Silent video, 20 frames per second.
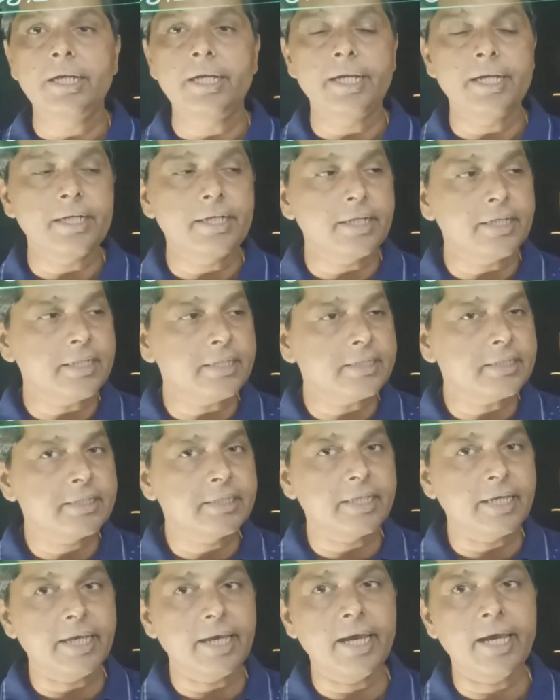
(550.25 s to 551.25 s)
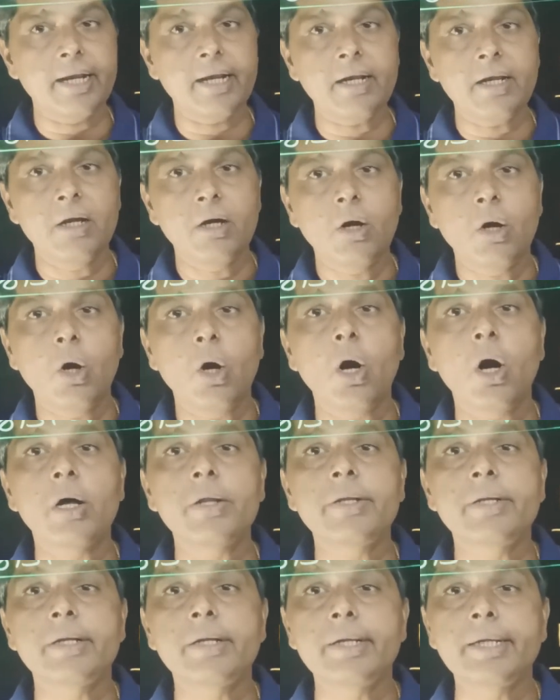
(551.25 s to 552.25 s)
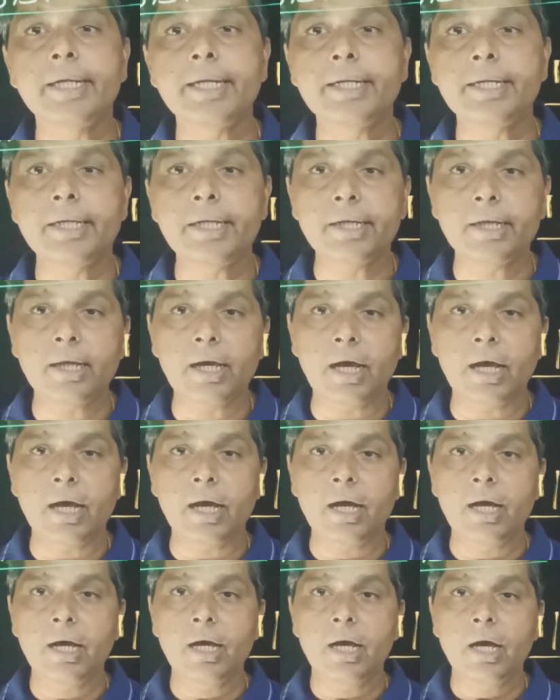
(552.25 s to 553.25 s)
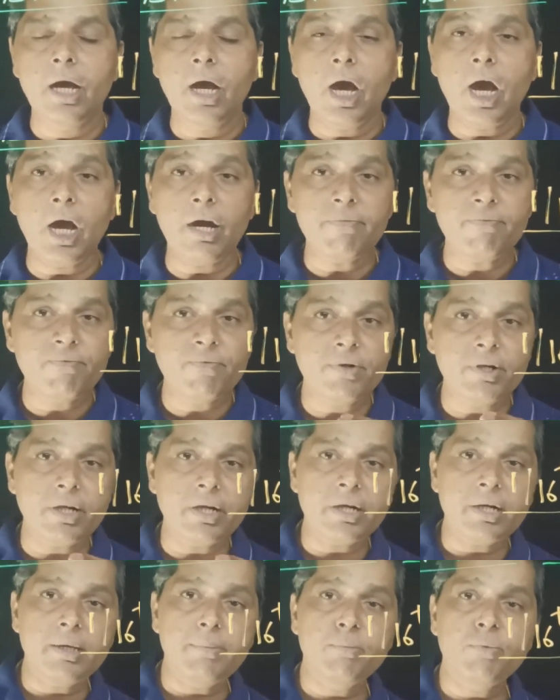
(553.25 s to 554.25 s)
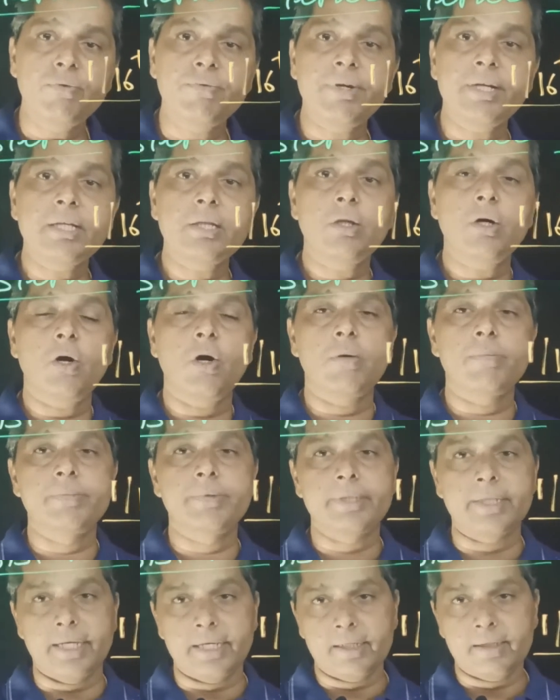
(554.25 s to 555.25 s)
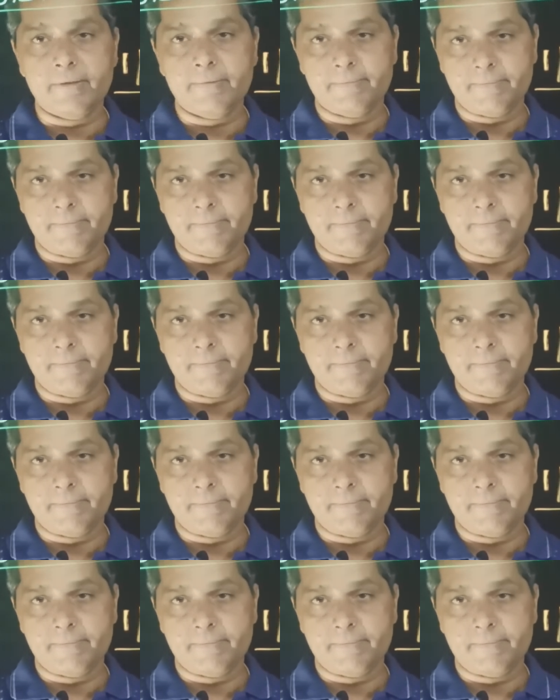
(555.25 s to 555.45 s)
it is there on retina after removing the object.